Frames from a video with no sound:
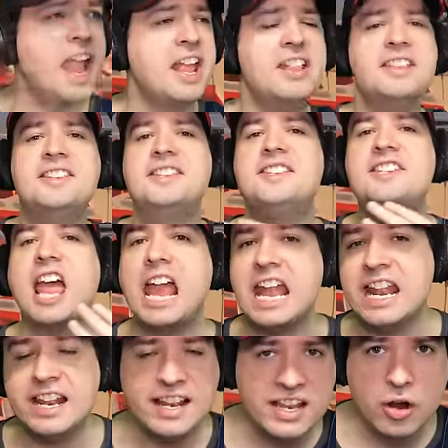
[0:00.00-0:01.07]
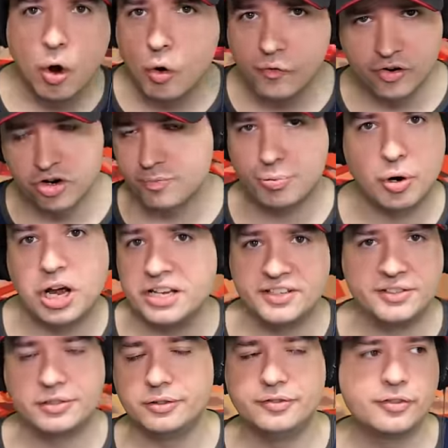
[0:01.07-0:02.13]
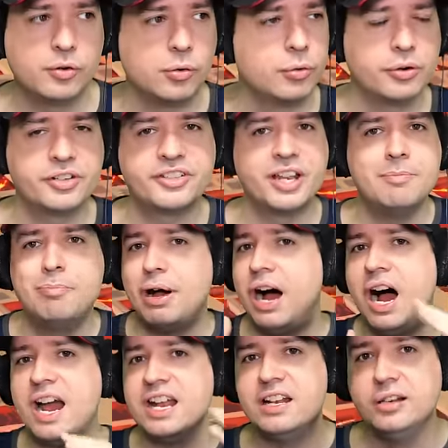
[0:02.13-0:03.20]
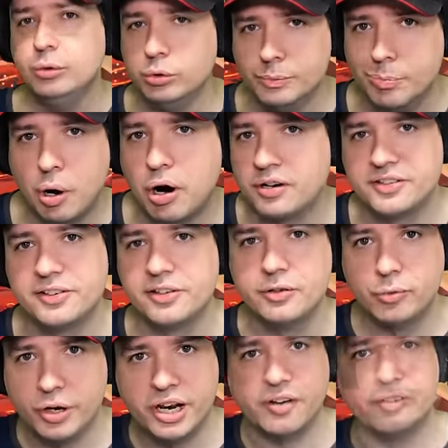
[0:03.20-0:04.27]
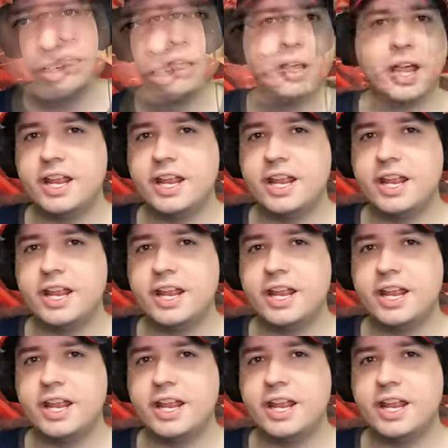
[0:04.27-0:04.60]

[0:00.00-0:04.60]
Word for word: Insanely overpriced, of course, and behind loot boxes and whatever.